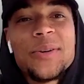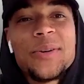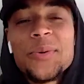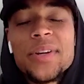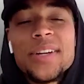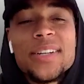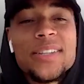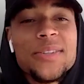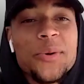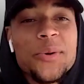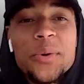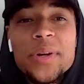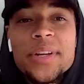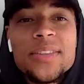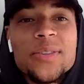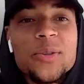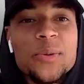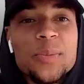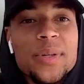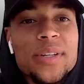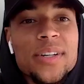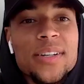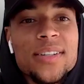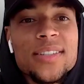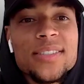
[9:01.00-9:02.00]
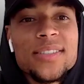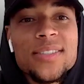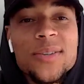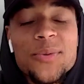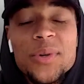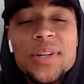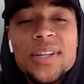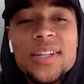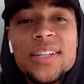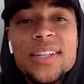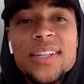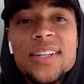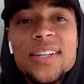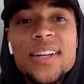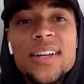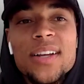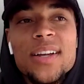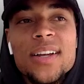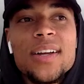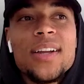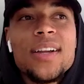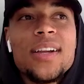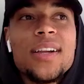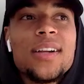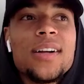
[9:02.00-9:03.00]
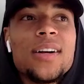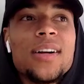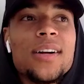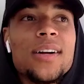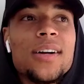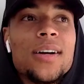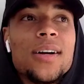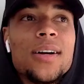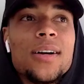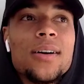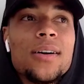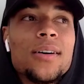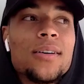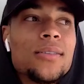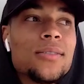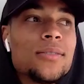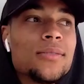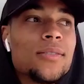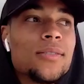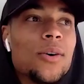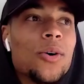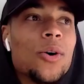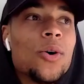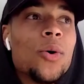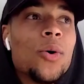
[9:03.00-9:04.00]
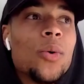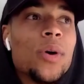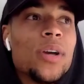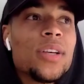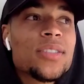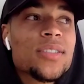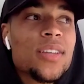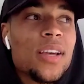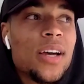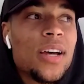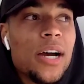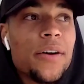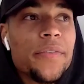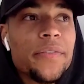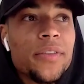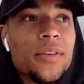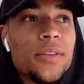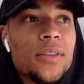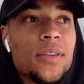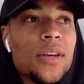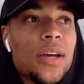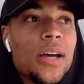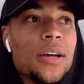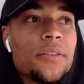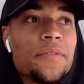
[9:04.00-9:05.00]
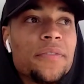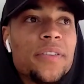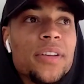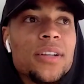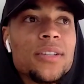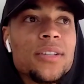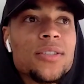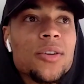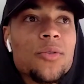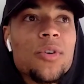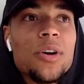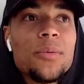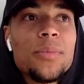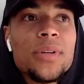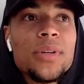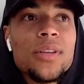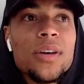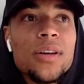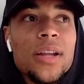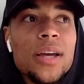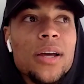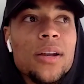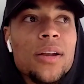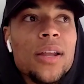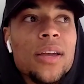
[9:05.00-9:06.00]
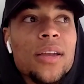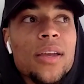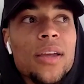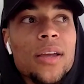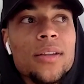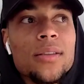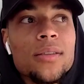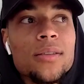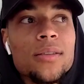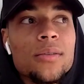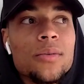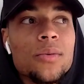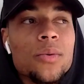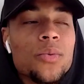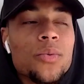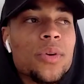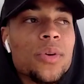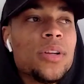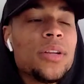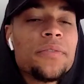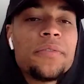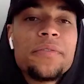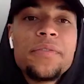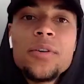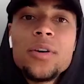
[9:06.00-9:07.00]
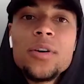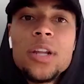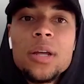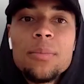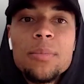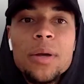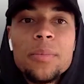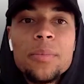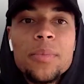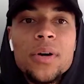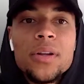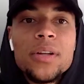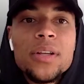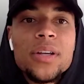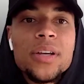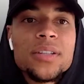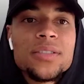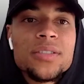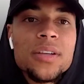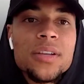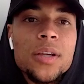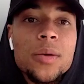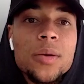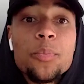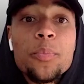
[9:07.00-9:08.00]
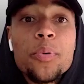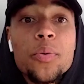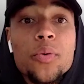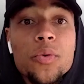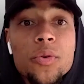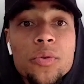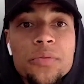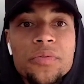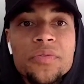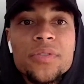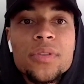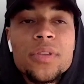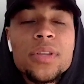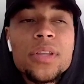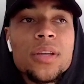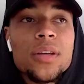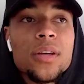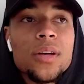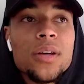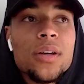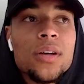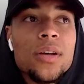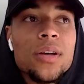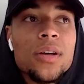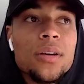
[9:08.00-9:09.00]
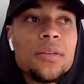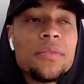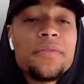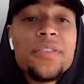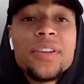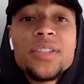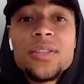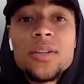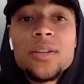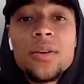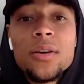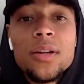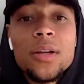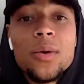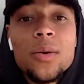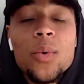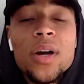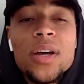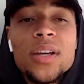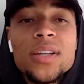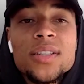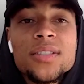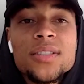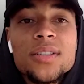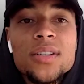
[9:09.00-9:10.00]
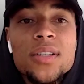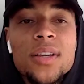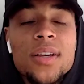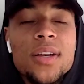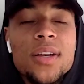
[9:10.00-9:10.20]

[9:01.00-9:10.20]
Great, great to be honest. Really, uh, always after the, I finish the Ramadan, I can really feel that my body has improved uh, physically wise.